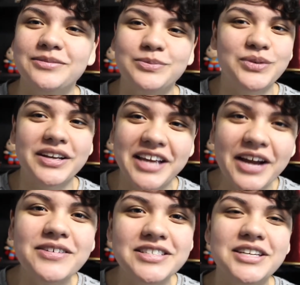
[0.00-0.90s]
I
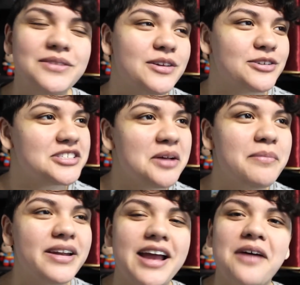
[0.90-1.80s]
guarantee you there's
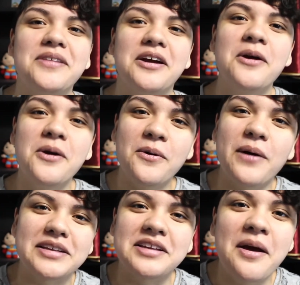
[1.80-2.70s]
somebody out there who
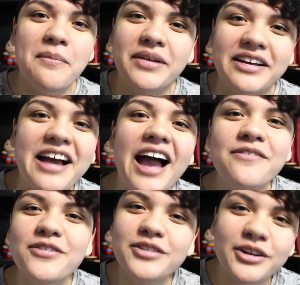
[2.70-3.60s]
has
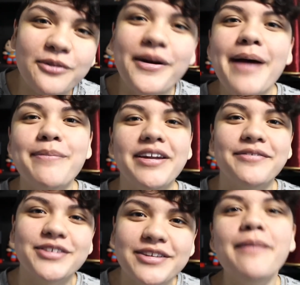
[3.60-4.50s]
MacGyvered the crap out
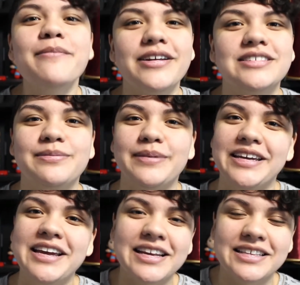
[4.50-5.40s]
of some
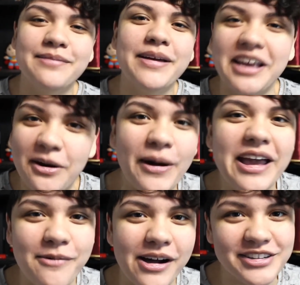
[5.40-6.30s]
recipe to make it
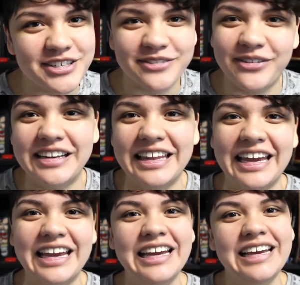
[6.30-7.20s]
Weight Watchers
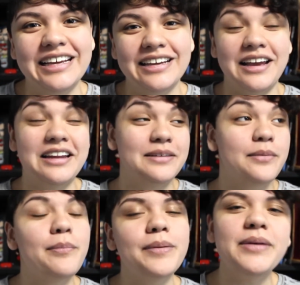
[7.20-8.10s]
friendly.
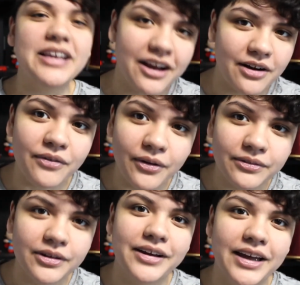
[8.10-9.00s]
But be
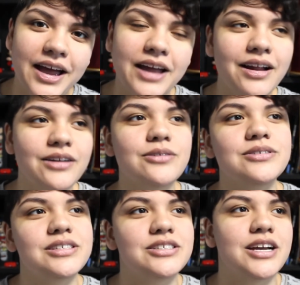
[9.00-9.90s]
careful, okay? I
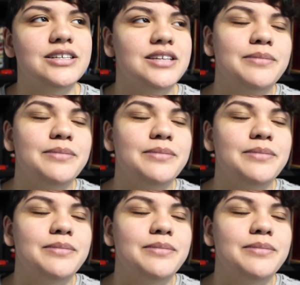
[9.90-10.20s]
don't suggest.